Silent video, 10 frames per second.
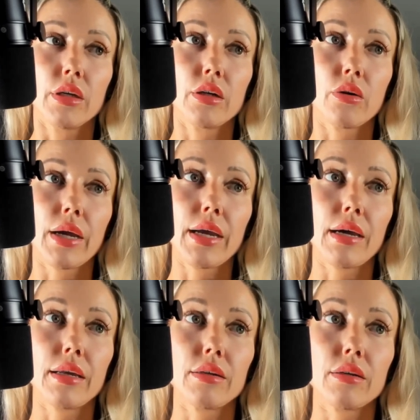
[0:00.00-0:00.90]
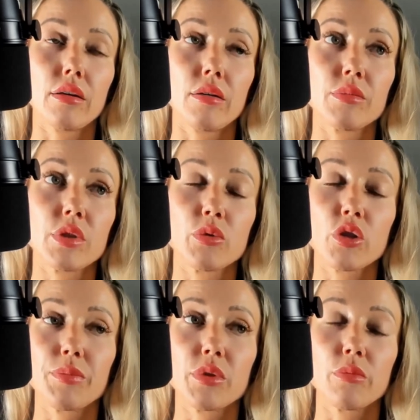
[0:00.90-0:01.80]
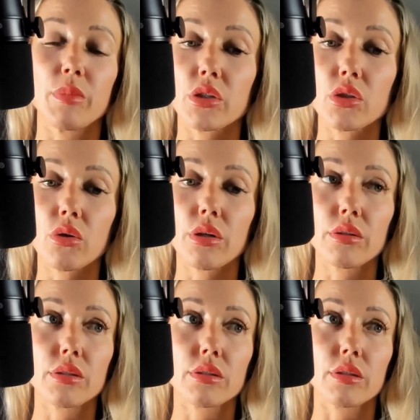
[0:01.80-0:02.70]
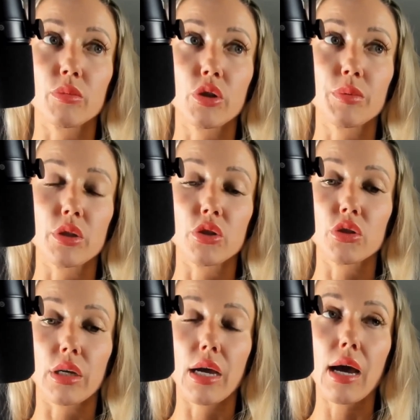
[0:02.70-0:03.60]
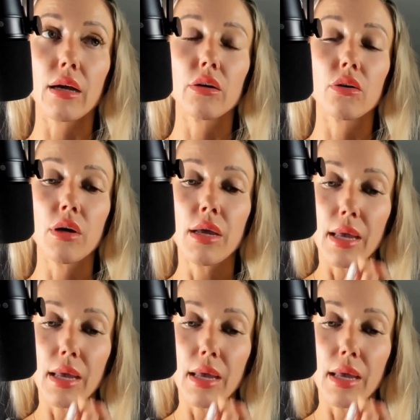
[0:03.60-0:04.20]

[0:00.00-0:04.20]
I had some trips to Minnesota, some trips to Chicago,